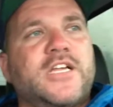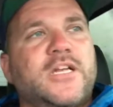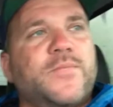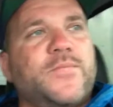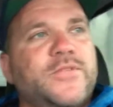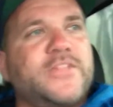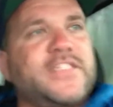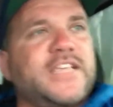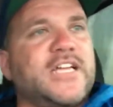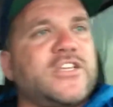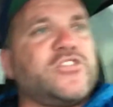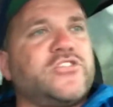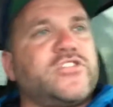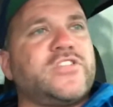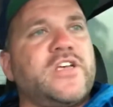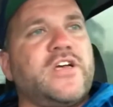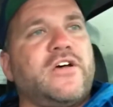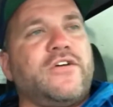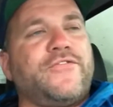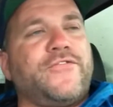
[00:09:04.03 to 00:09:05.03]
protect
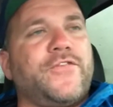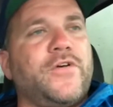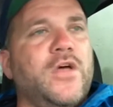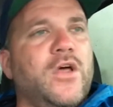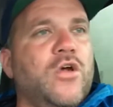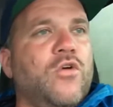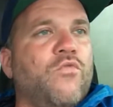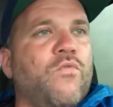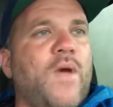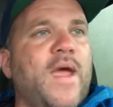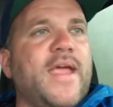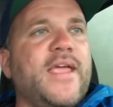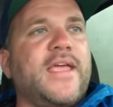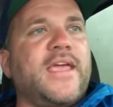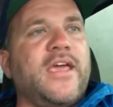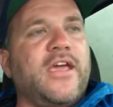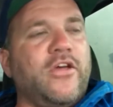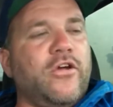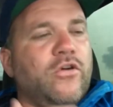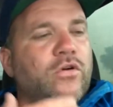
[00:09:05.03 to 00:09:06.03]
yourself. Rain
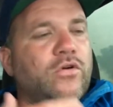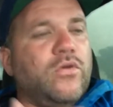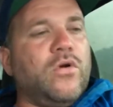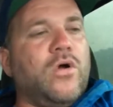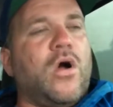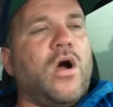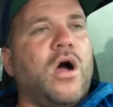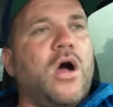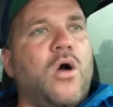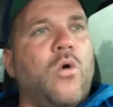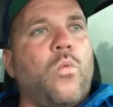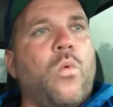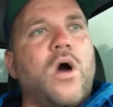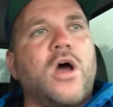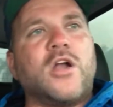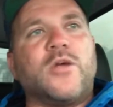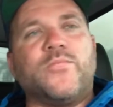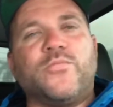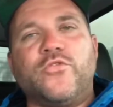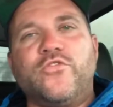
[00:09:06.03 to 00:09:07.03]
gear,
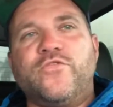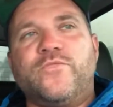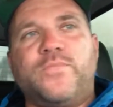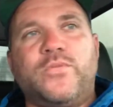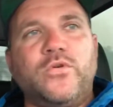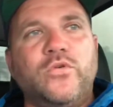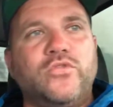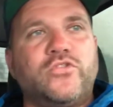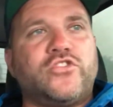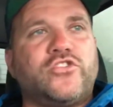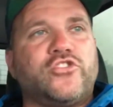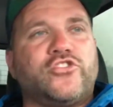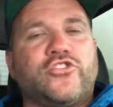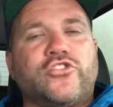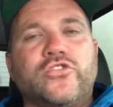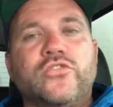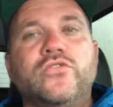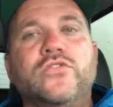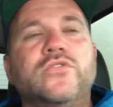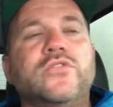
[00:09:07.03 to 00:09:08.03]
waterproof boots,
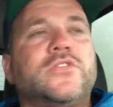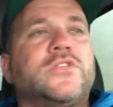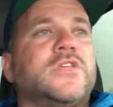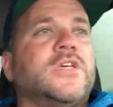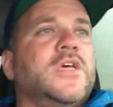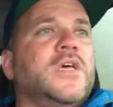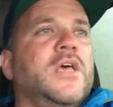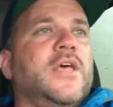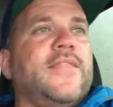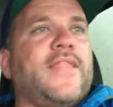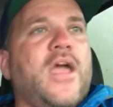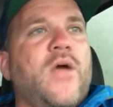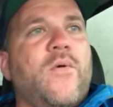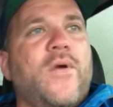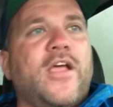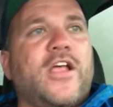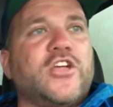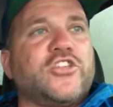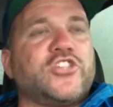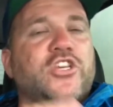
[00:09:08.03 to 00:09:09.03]
shoes. That way,
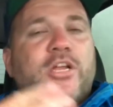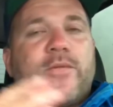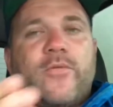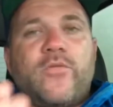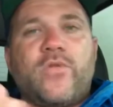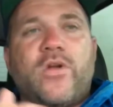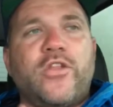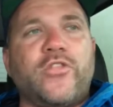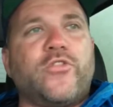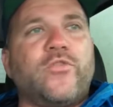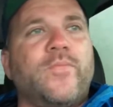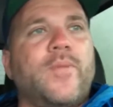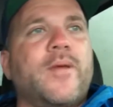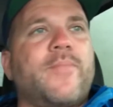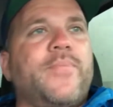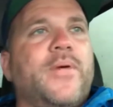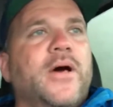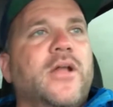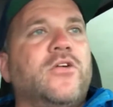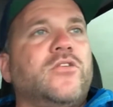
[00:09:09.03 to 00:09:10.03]
because you're gonna be running through big
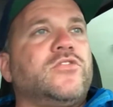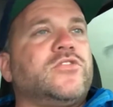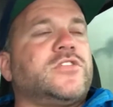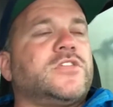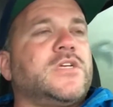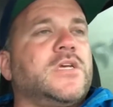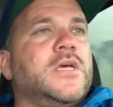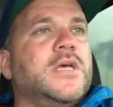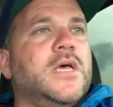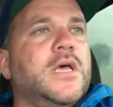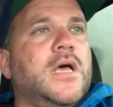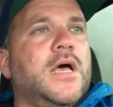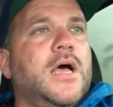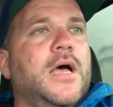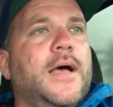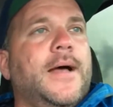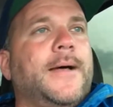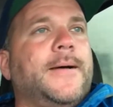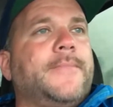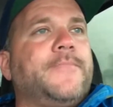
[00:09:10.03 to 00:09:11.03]
puddles.
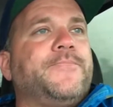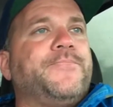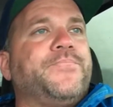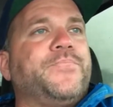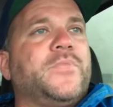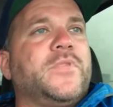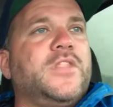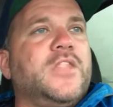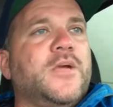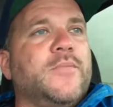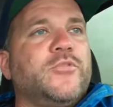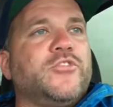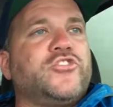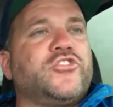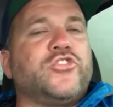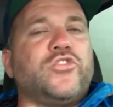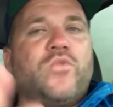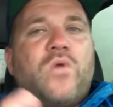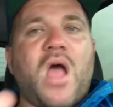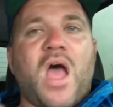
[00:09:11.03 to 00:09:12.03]
Number
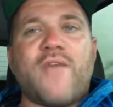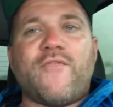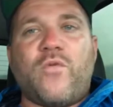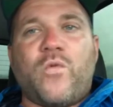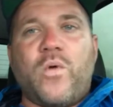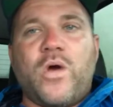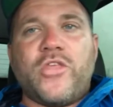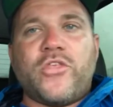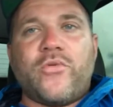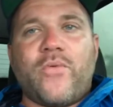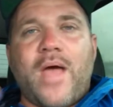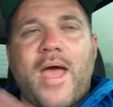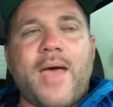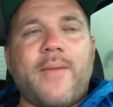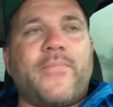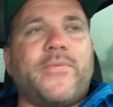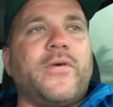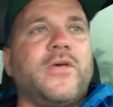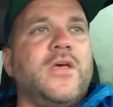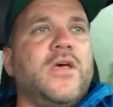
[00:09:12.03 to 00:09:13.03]
2, have a weather app
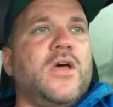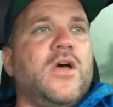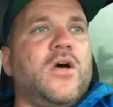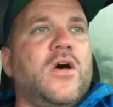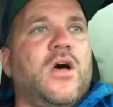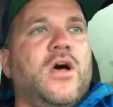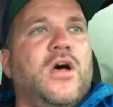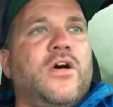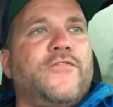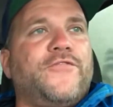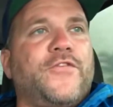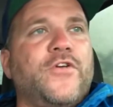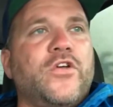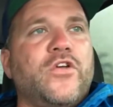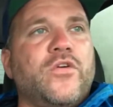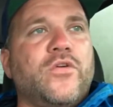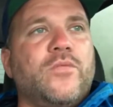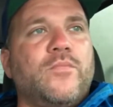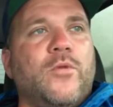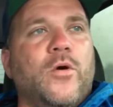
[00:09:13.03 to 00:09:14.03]
for
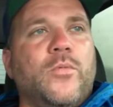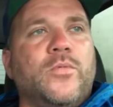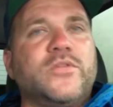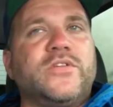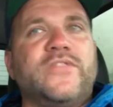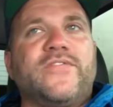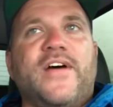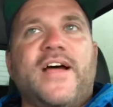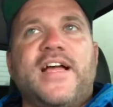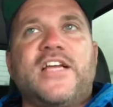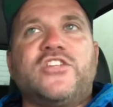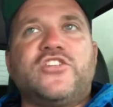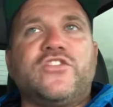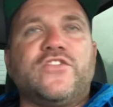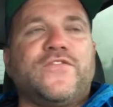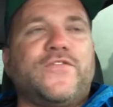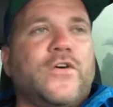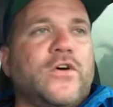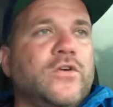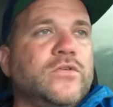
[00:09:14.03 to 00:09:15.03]
your mobile device, your
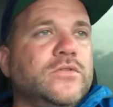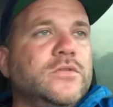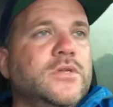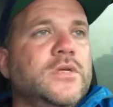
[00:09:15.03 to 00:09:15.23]
phone,